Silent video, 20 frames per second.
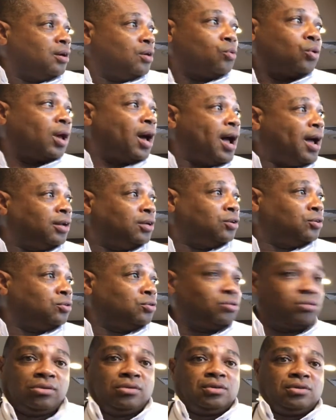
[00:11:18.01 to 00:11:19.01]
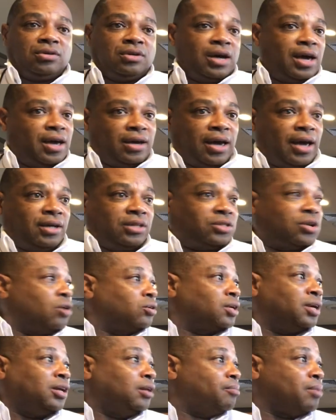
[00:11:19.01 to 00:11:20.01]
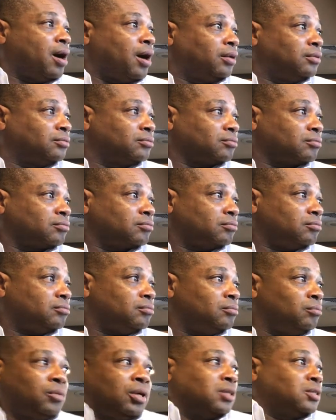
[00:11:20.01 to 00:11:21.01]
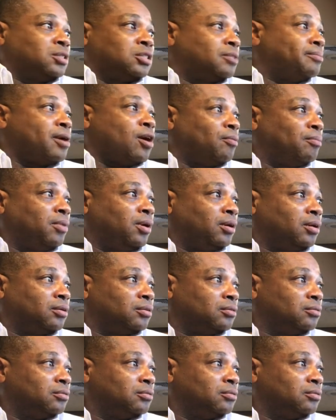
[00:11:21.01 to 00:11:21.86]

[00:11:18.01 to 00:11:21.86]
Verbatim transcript: What I do I can talk to anybody because it's about money.